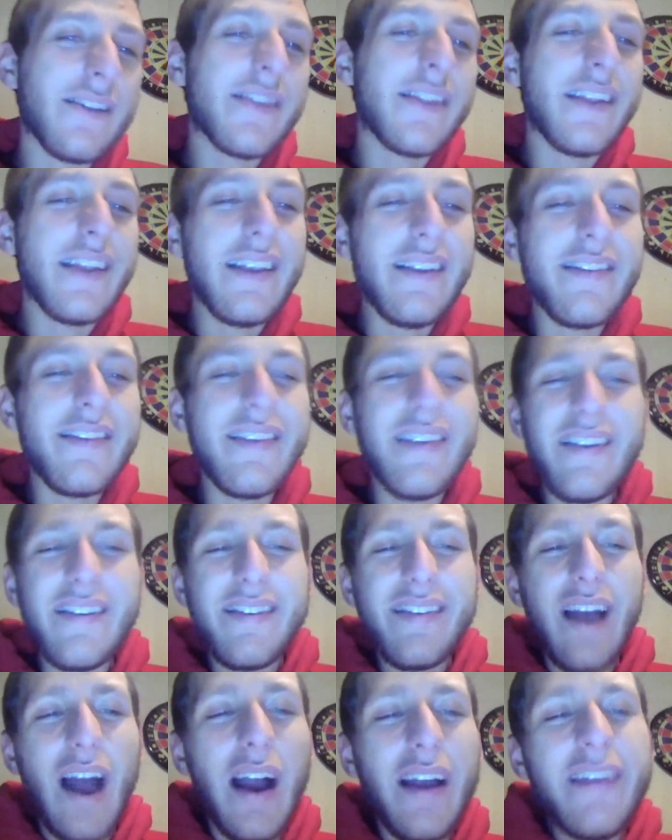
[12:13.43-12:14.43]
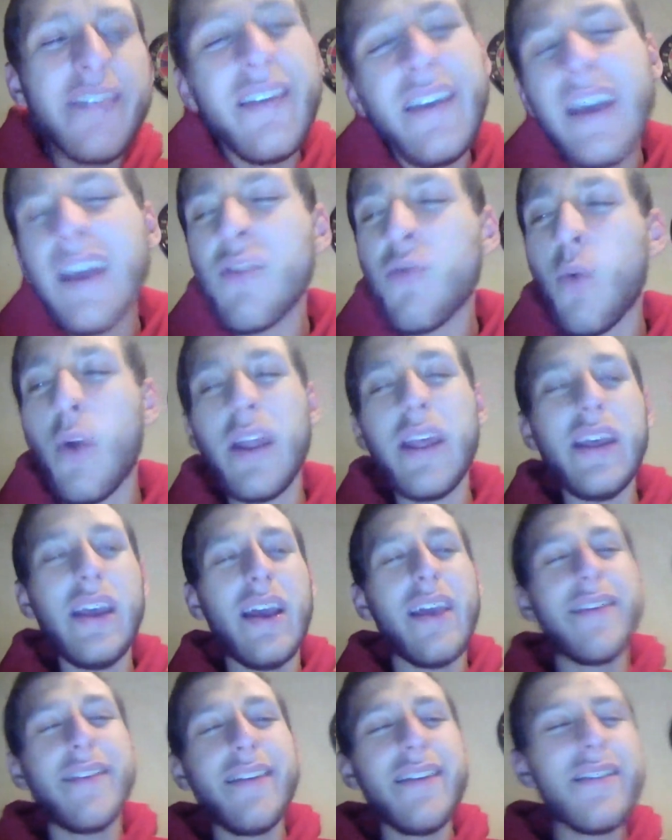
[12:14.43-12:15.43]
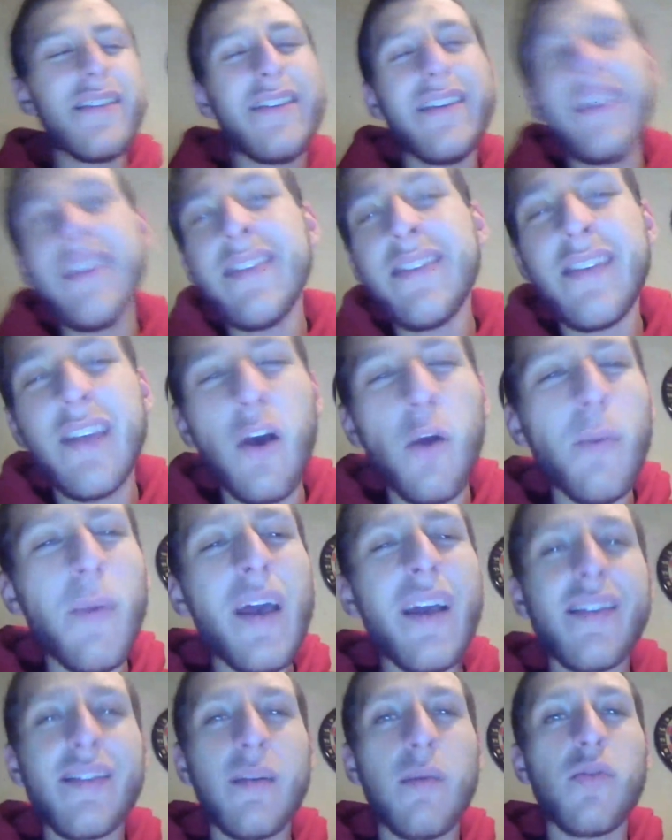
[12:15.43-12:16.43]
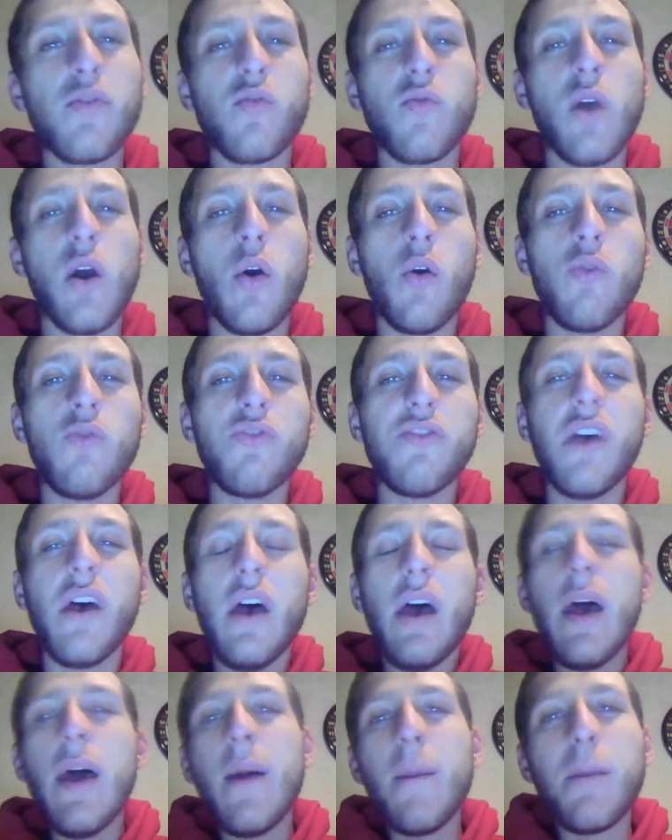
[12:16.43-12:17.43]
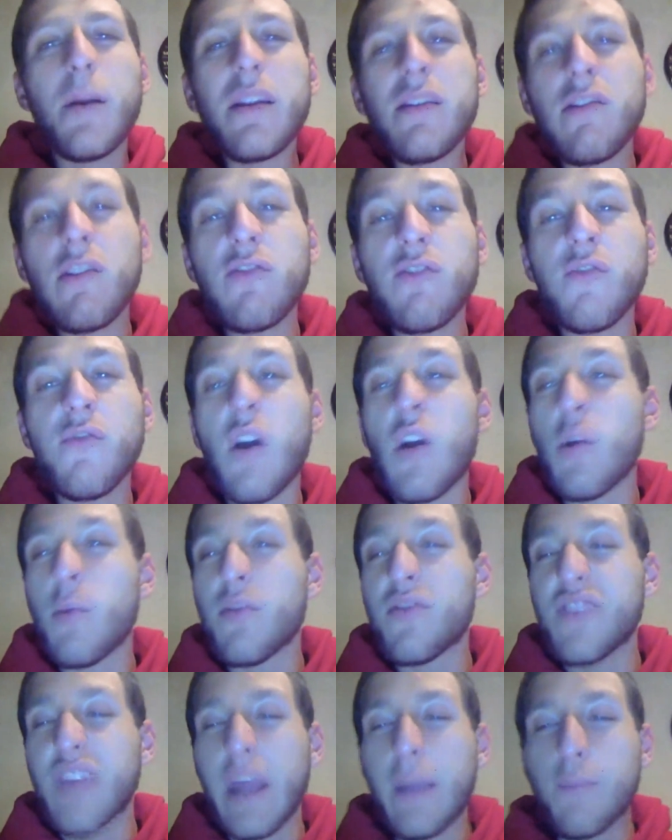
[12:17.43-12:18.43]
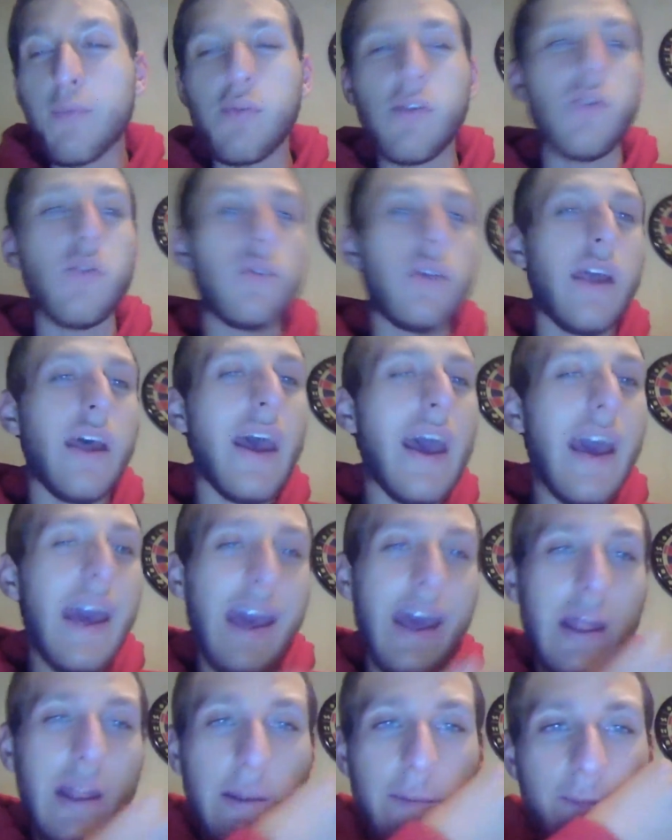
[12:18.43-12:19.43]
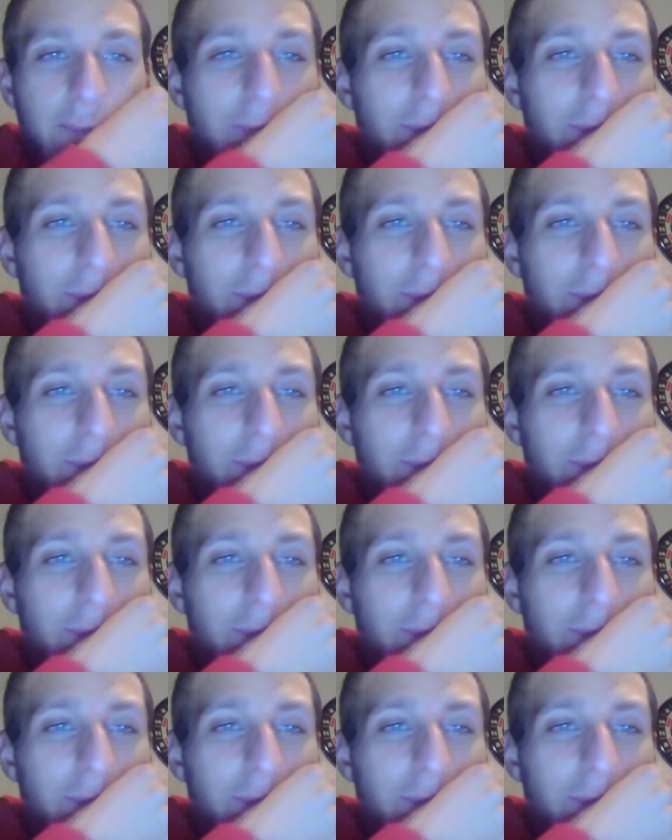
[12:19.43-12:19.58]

he is what he is. He'll make some throws, but he's also very mistake prone. And